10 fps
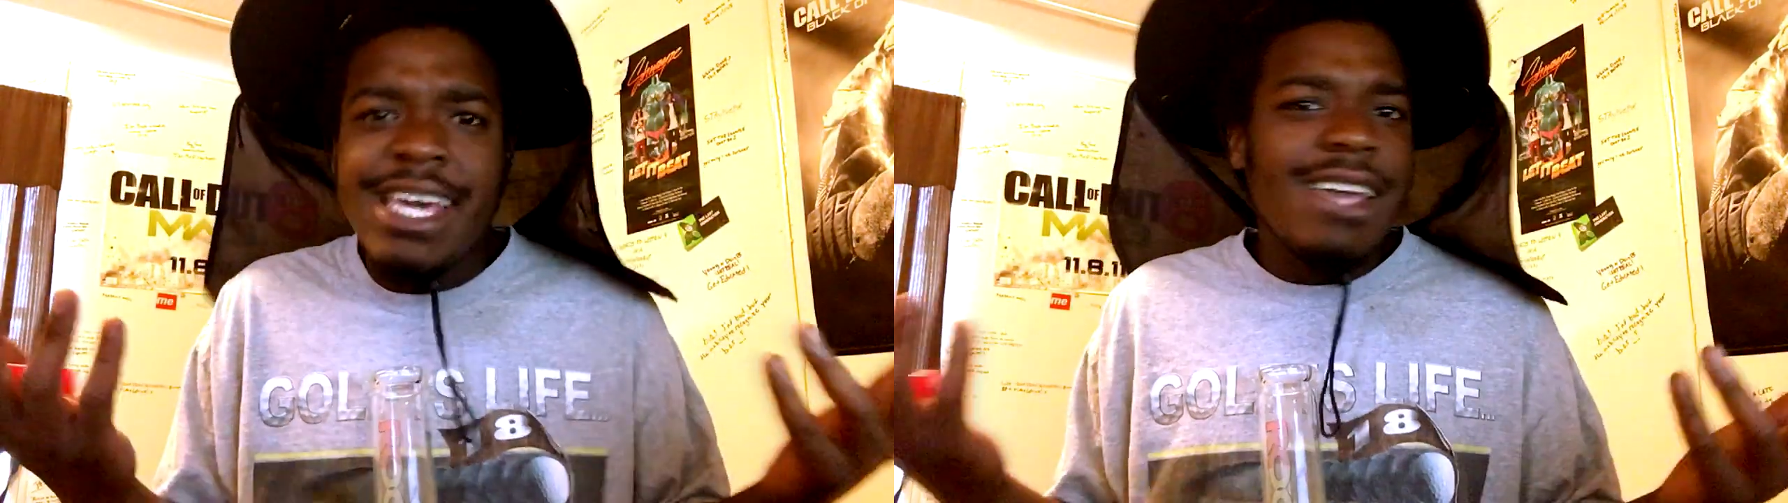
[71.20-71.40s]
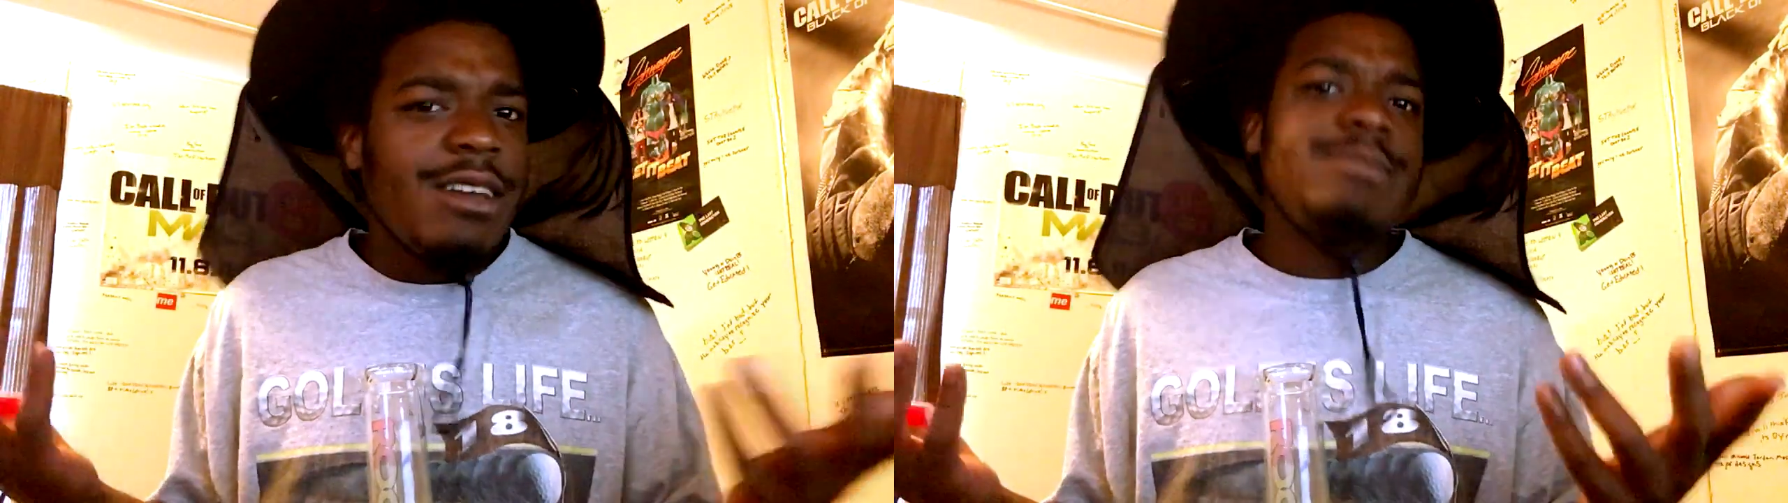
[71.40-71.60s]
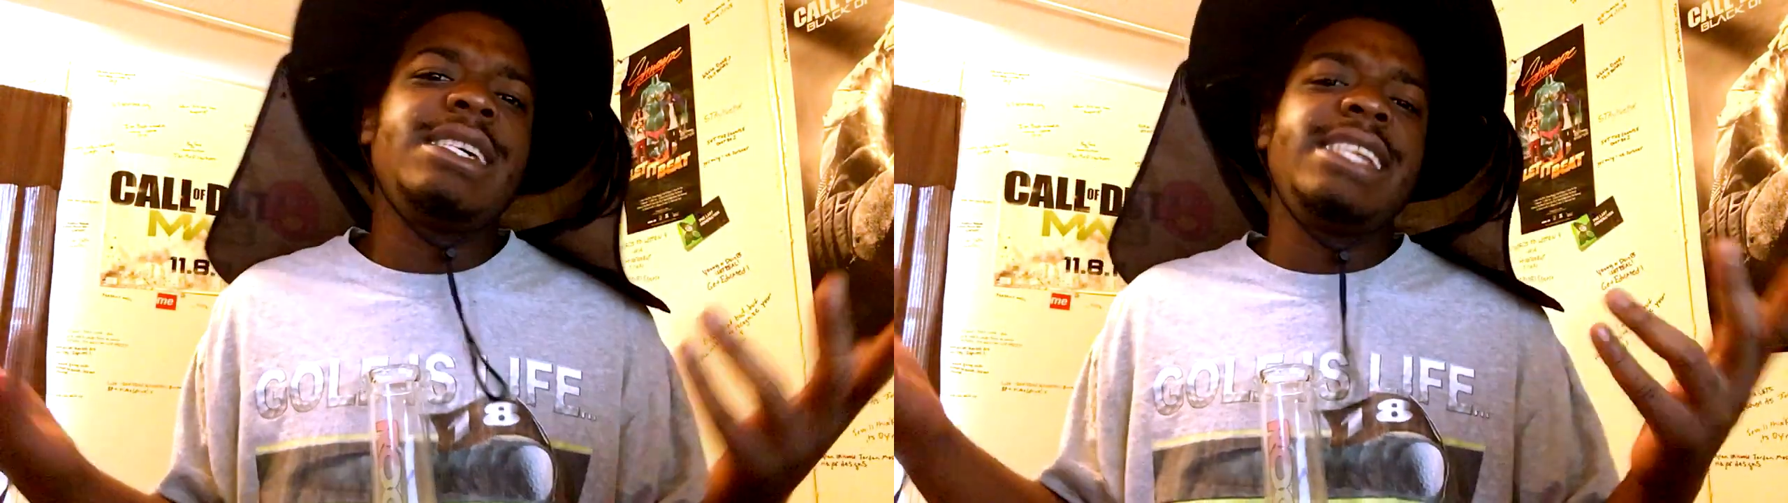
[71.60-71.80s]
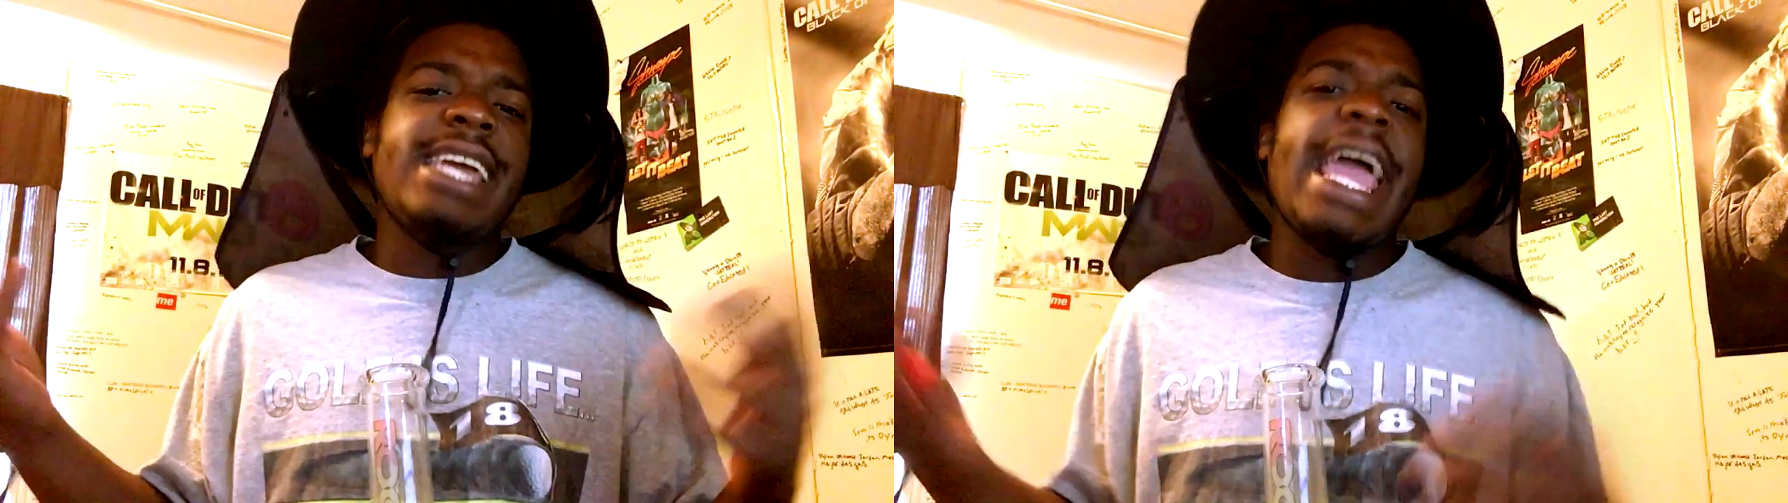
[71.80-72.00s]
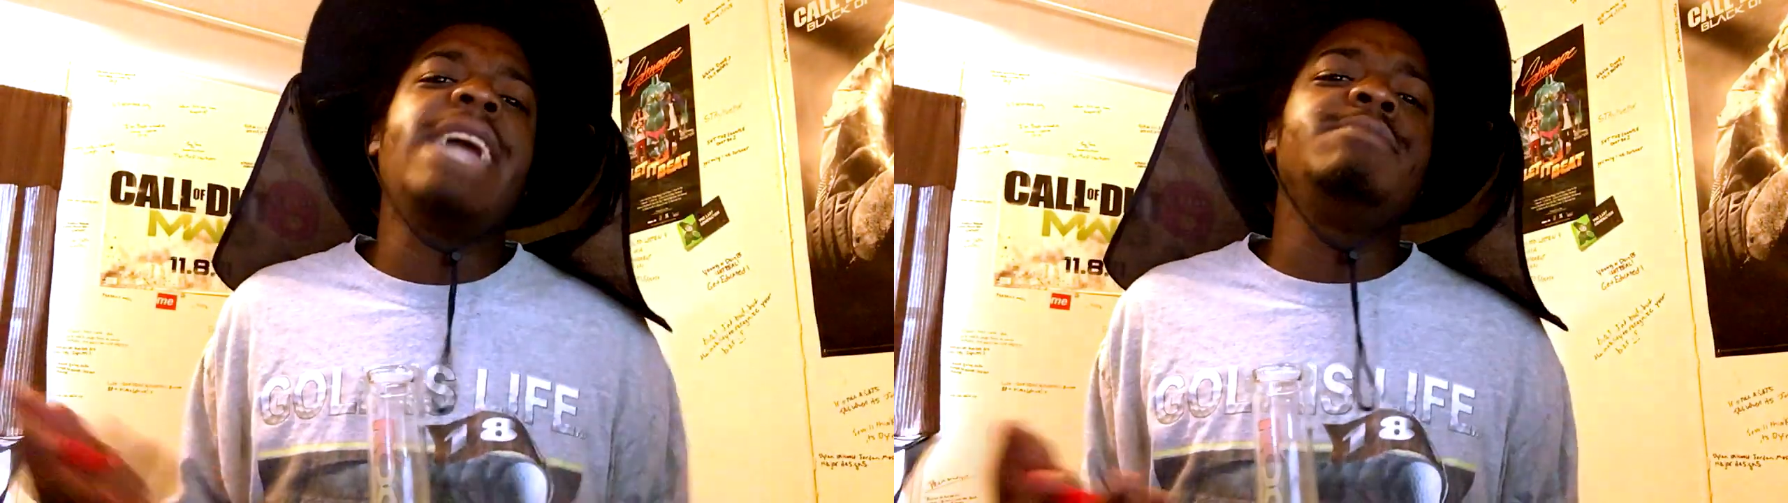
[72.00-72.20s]
you know what I'm saying? The
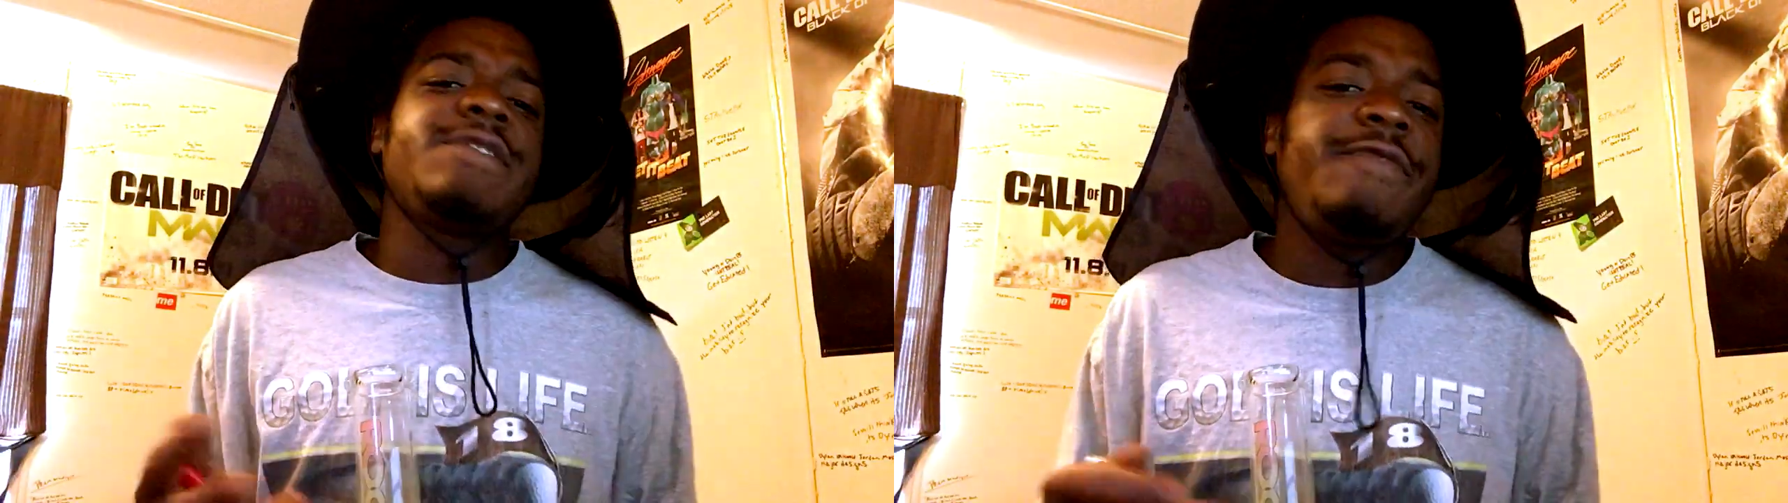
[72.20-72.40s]
game is